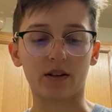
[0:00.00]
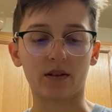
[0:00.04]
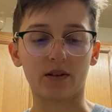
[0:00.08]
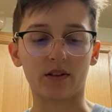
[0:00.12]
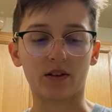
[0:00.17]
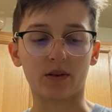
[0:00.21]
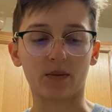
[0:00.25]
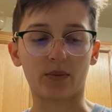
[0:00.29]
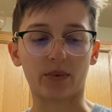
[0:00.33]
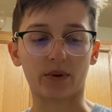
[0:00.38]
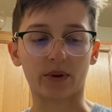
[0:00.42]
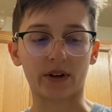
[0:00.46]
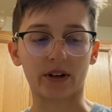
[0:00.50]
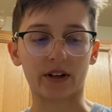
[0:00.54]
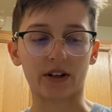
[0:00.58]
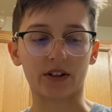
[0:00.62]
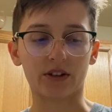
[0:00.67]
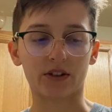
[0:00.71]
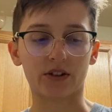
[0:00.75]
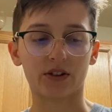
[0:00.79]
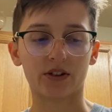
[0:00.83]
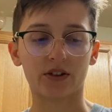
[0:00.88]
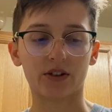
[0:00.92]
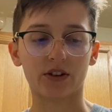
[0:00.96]
the
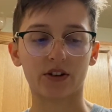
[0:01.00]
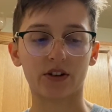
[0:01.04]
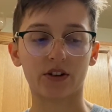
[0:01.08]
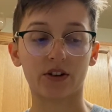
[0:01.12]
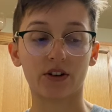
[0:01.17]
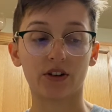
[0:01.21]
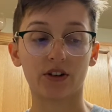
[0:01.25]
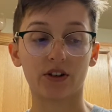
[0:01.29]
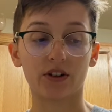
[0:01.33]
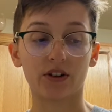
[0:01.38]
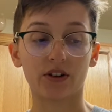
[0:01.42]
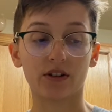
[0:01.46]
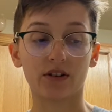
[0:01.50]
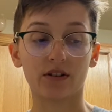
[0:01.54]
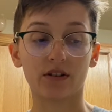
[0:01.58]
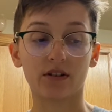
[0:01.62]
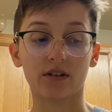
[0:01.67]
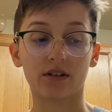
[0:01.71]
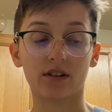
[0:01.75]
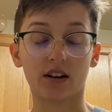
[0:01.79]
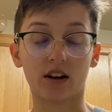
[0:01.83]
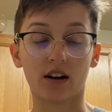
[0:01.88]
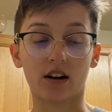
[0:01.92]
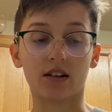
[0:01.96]
British
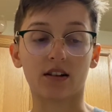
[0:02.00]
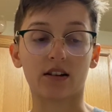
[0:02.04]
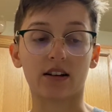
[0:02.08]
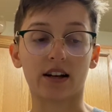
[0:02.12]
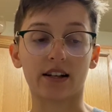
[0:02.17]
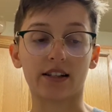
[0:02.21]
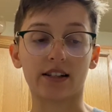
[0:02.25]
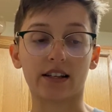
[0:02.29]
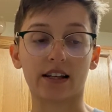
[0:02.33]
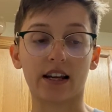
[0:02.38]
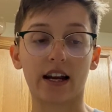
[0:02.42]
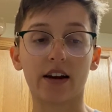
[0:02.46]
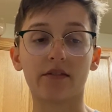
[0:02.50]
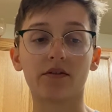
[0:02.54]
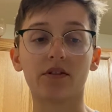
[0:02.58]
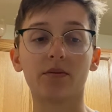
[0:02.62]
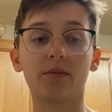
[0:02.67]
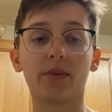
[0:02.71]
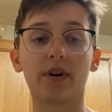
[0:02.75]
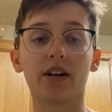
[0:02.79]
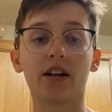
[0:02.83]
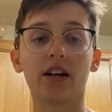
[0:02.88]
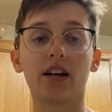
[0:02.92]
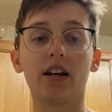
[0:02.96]
colonizing
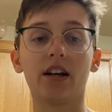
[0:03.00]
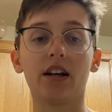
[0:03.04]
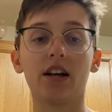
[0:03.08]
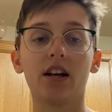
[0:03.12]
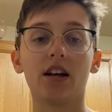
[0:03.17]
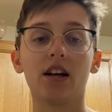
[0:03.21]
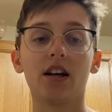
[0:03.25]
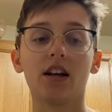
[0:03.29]
everybody,